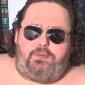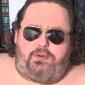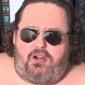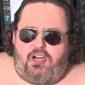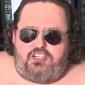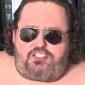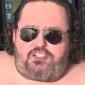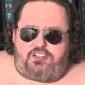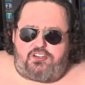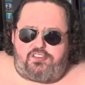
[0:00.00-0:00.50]

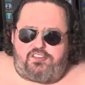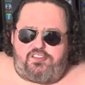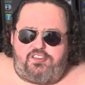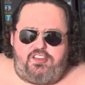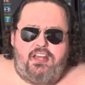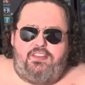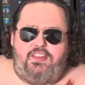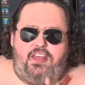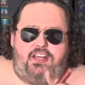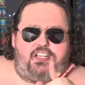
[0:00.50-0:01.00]

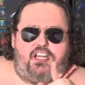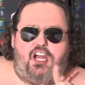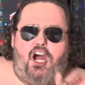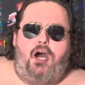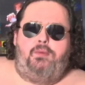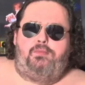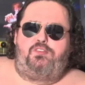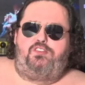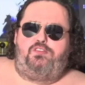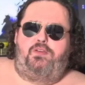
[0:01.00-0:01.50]
pressures that
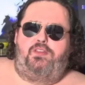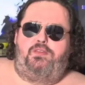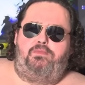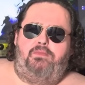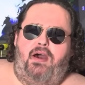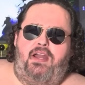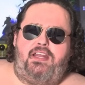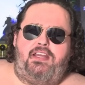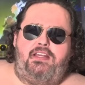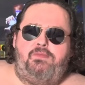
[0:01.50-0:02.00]
comes with
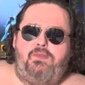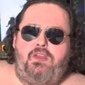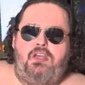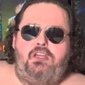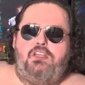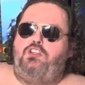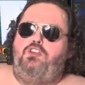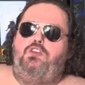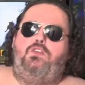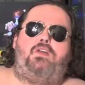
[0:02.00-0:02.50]
money.
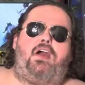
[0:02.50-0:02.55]
You